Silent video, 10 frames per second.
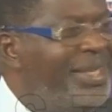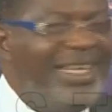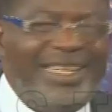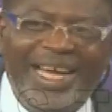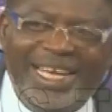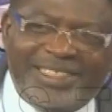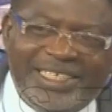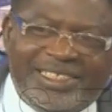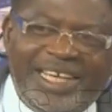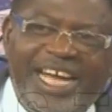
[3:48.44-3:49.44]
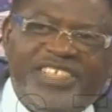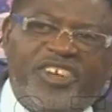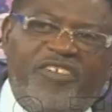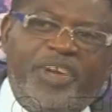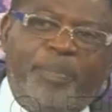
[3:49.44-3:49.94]
in exercise
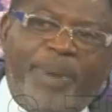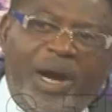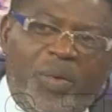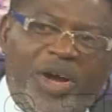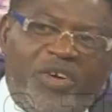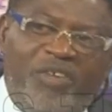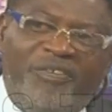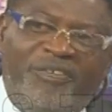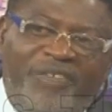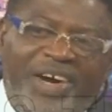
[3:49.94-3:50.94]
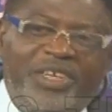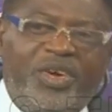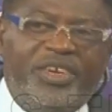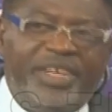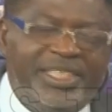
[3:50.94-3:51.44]
of the power conferred
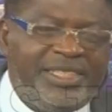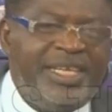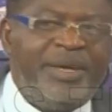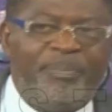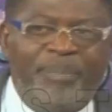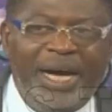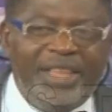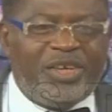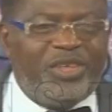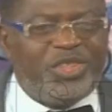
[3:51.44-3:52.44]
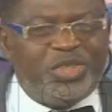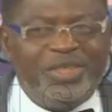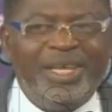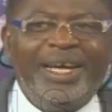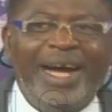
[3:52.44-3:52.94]
on it by the
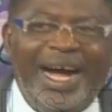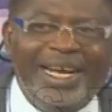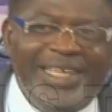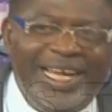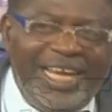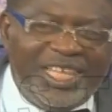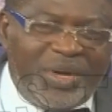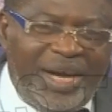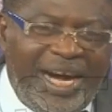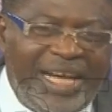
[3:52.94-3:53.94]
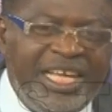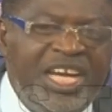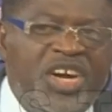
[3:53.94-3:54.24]
Constitution and the Electoral Act,